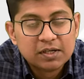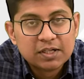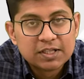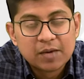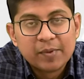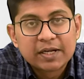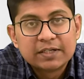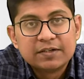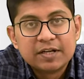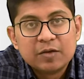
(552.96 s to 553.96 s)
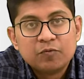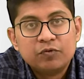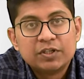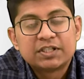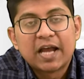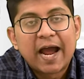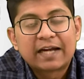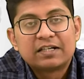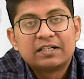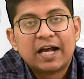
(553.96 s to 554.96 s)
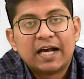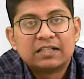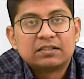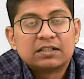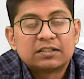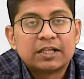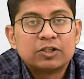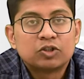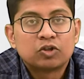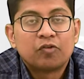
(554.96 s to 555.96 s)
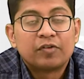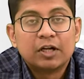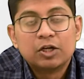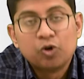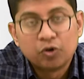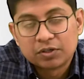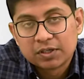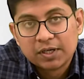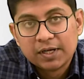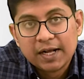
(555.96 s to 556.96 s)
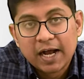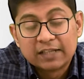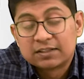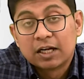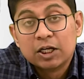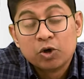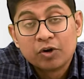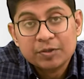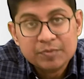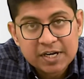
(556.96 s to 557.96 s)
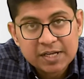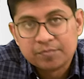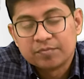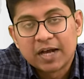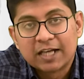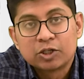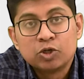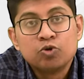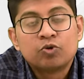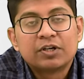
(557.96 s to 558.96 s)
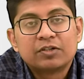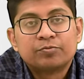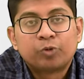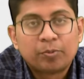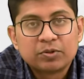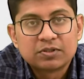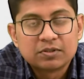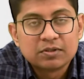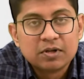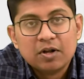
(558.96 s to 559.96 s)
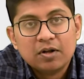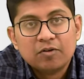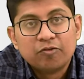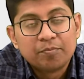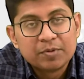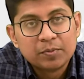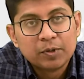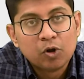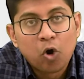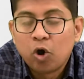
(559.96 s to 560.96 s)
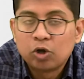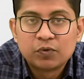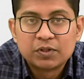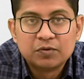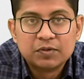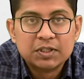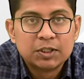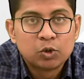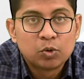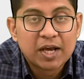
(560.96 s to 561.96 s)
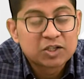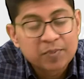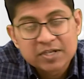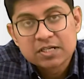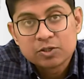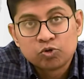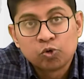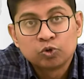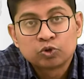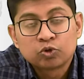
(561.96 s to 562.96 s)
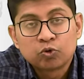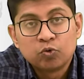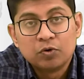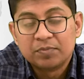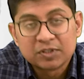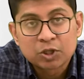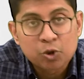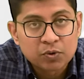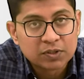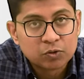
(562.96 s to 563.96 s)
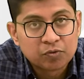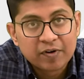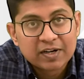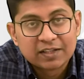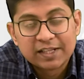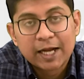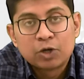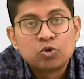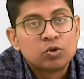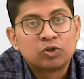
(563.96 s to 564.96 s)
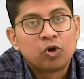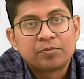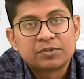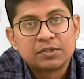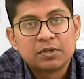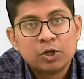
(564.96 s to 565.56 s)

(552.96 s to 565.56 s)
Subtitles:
The American dream which acted as a sense of an allure, as an alluring dream, as a lucrative proposal for people all over the world, especially those who were persecuted, who felt that they had no other option